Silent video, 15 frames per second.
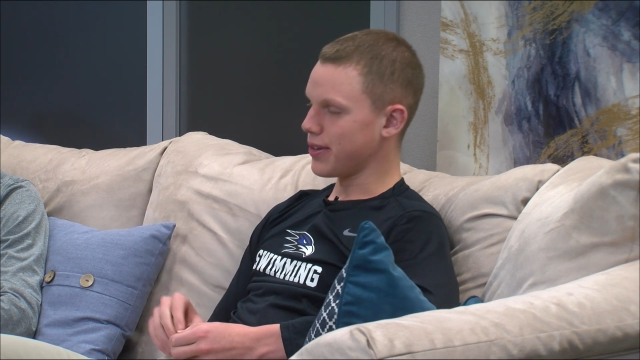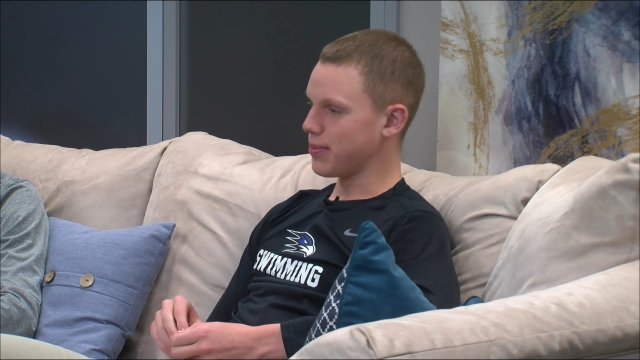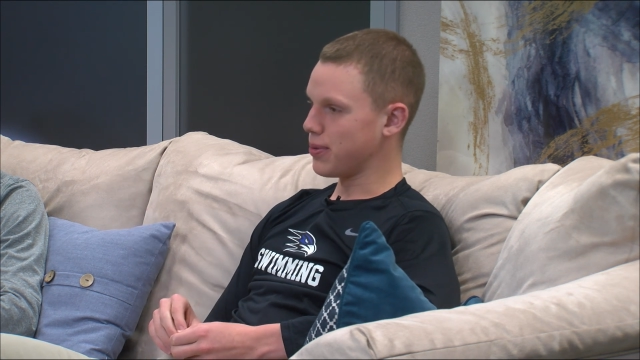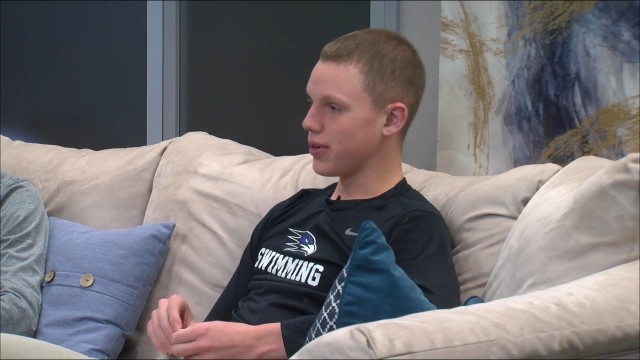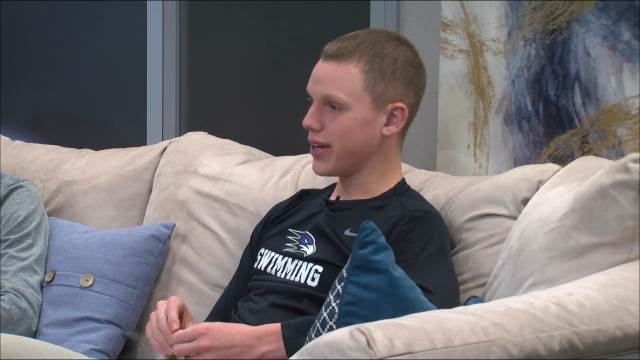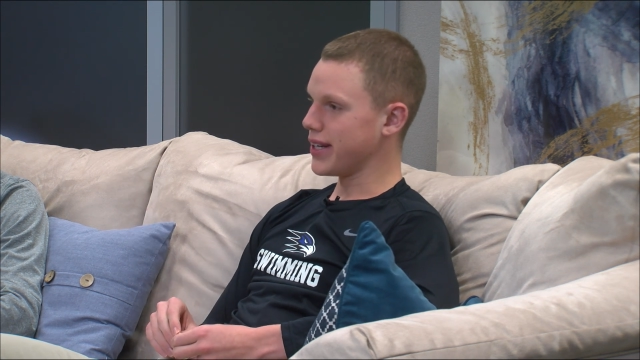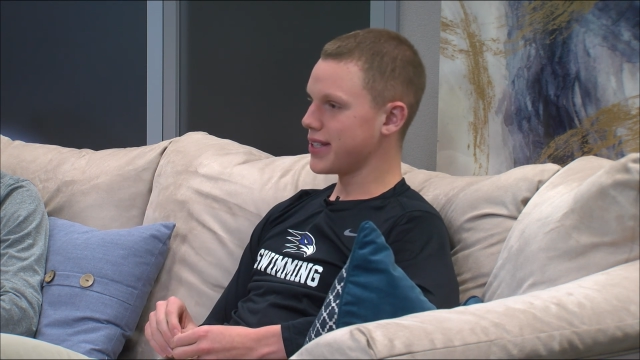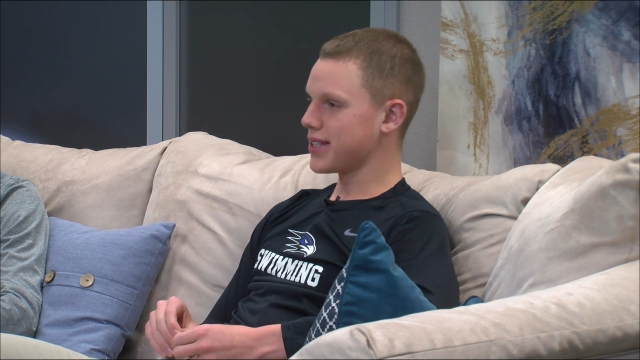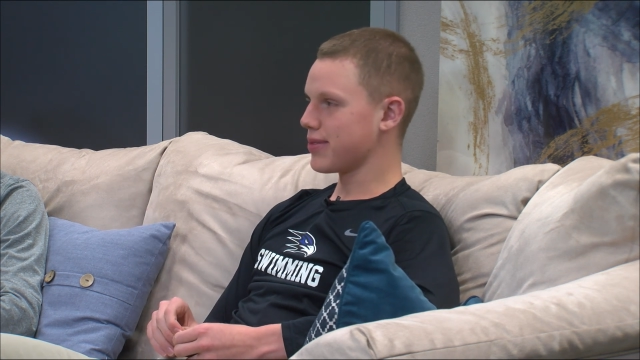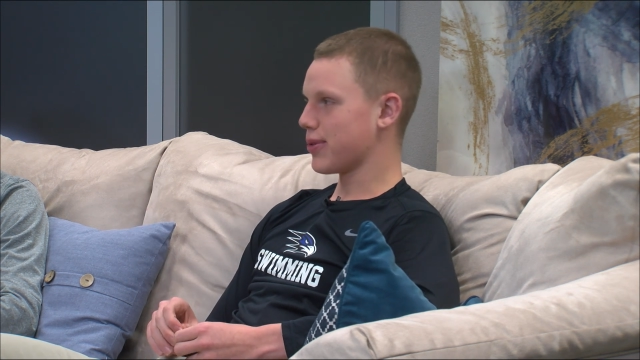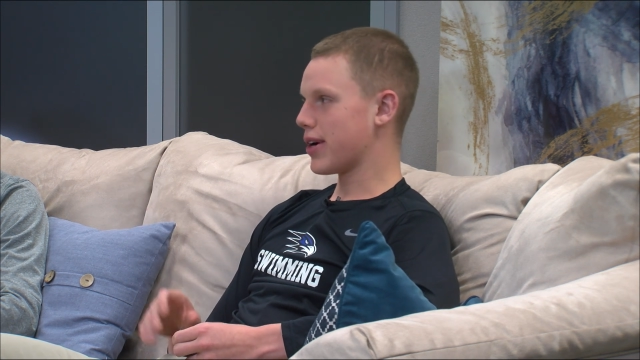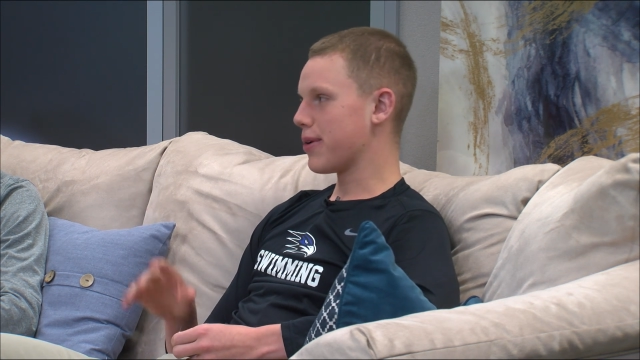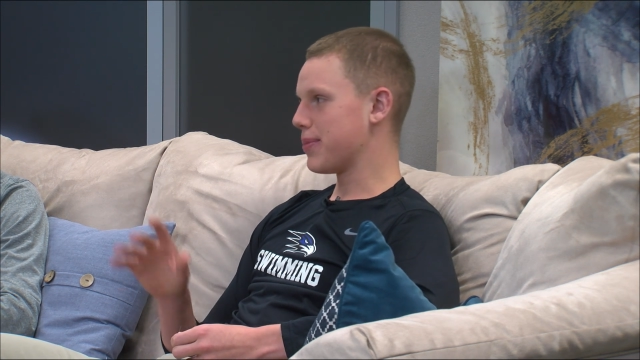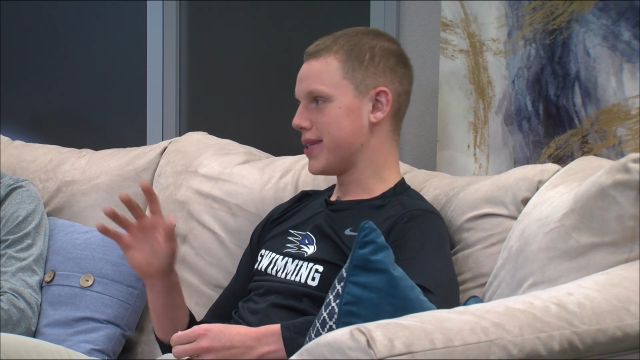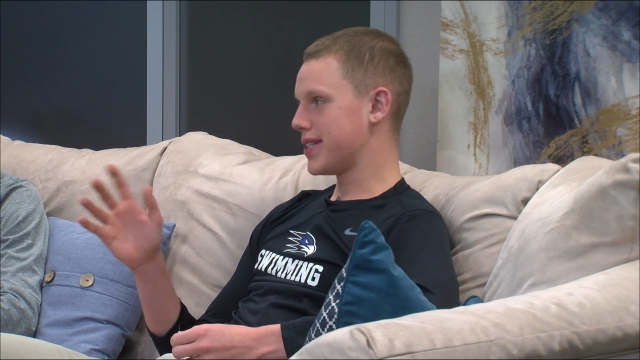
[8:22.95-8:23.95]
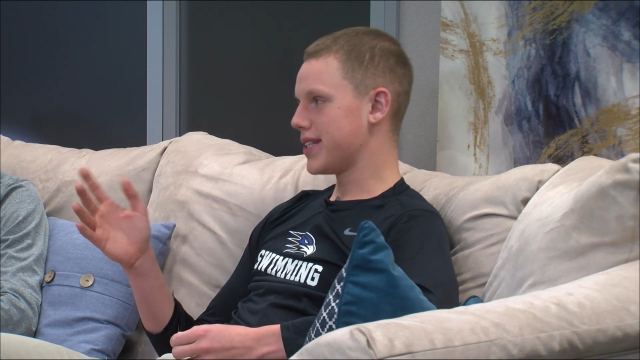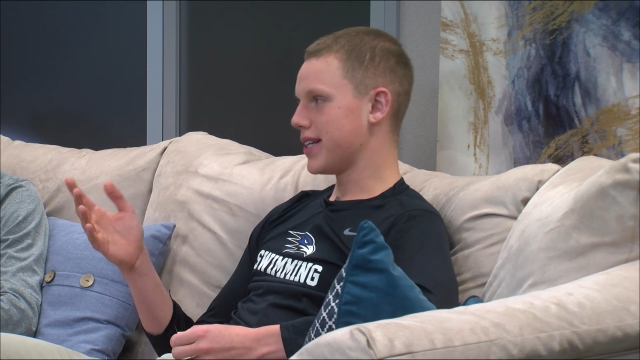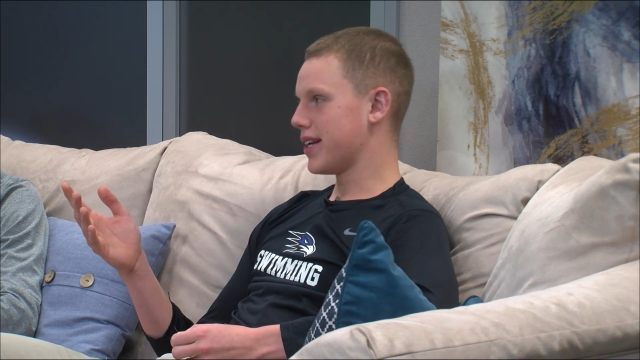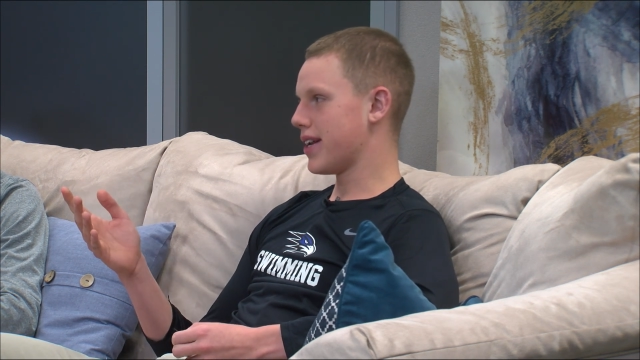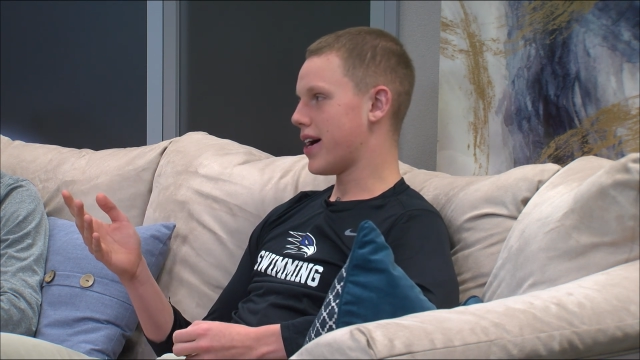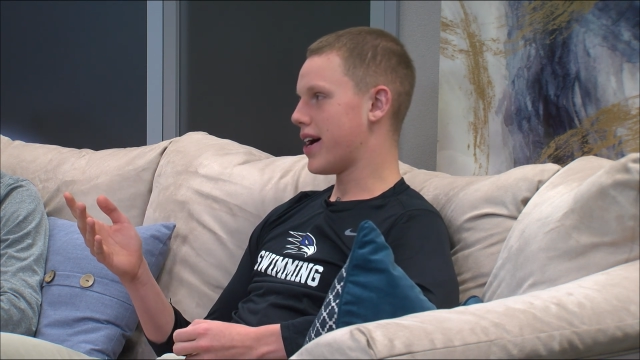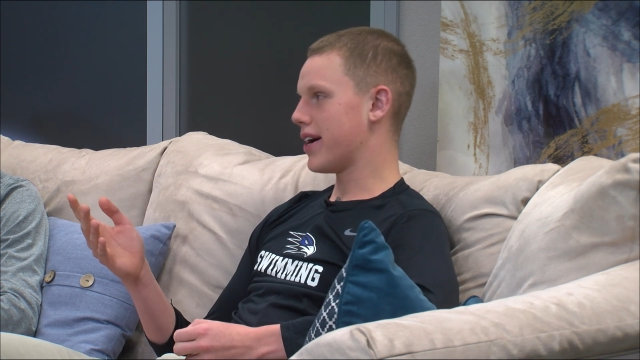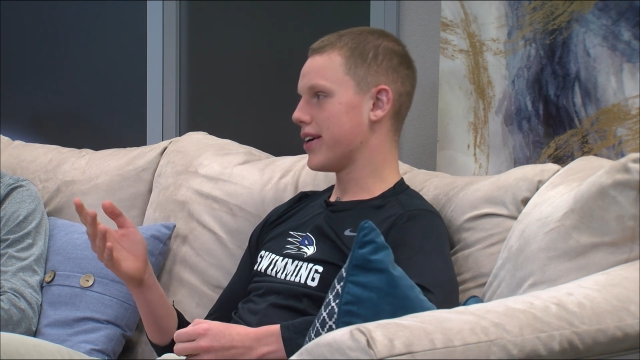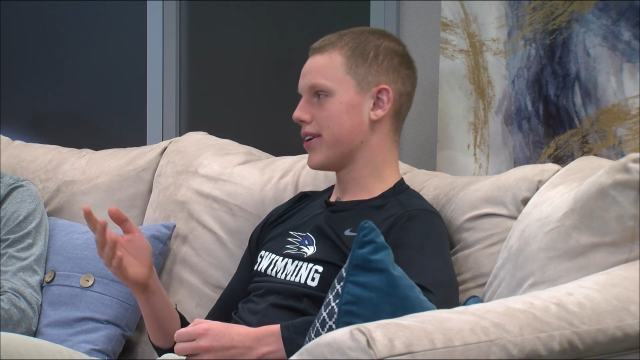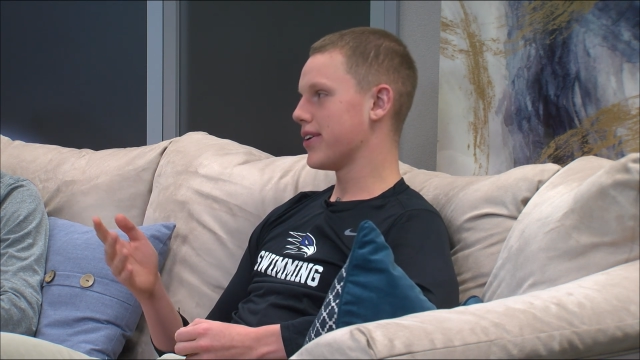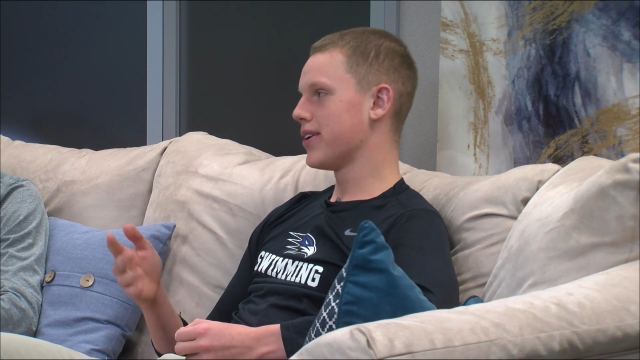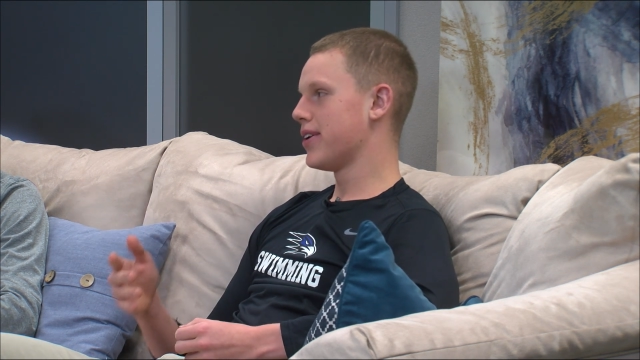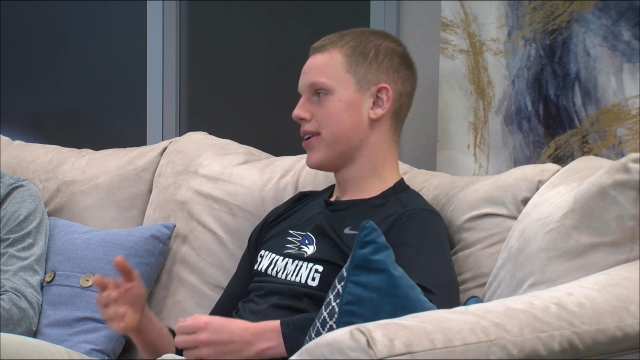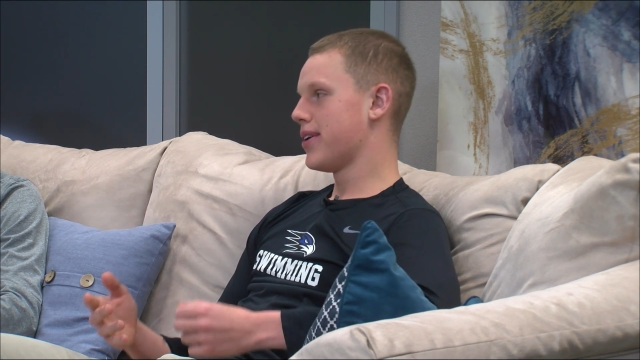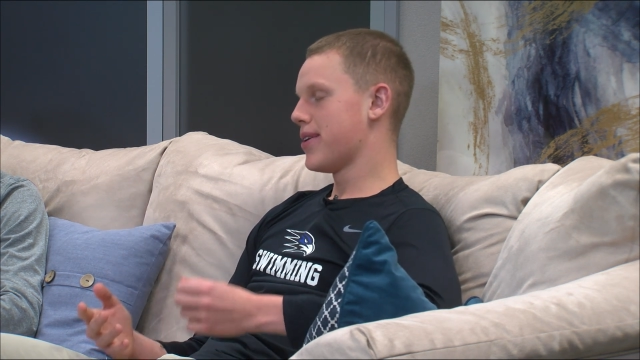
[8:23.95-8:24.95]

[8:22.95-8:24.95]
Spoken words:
place where I'll be seated higher,